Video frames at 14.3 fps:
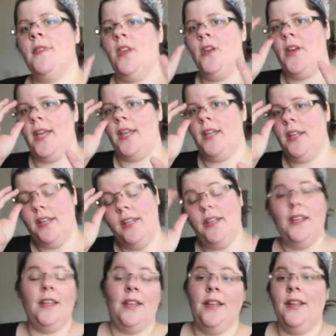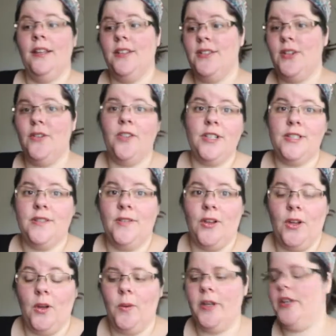Okay, so first of
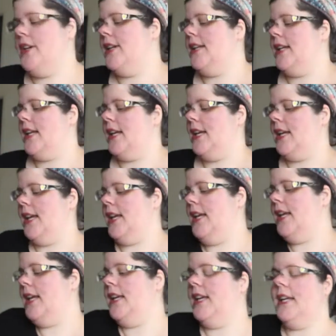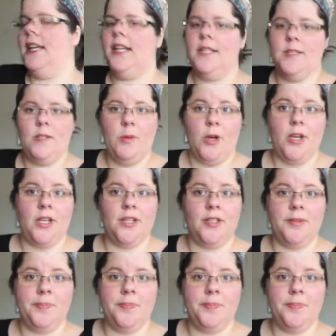all, what you're going to need is the book,